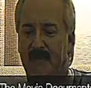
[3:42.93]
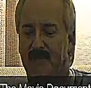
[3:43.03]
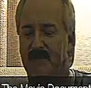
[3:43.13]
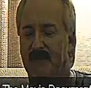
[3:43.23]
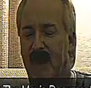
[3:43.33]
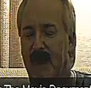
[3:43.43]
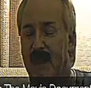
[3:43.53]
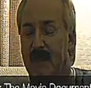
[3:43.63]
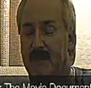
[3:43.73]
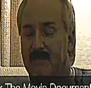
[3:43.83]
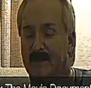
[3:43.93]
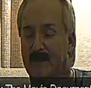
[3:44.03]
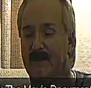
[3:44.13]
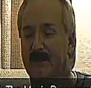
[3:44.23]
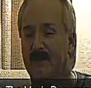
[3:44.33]
I
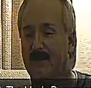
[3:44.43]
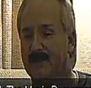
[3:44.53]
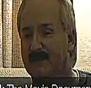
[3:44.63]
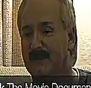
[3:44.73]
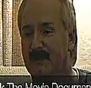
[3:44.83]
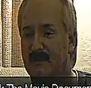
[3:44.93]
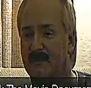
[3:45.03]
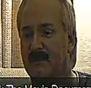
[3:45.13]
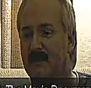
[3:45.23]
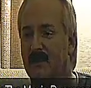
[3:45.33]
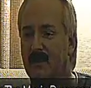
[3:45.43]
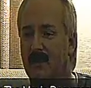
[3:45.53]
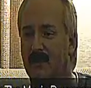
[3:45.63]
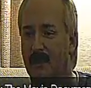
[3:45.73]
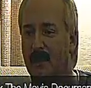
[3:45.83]
was under the impression that it was a
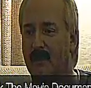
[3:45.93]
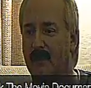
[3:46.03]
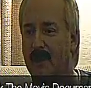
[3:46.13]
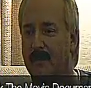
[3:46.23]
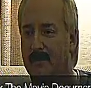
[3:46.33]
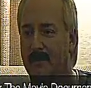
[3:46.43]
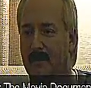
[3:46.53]
local program.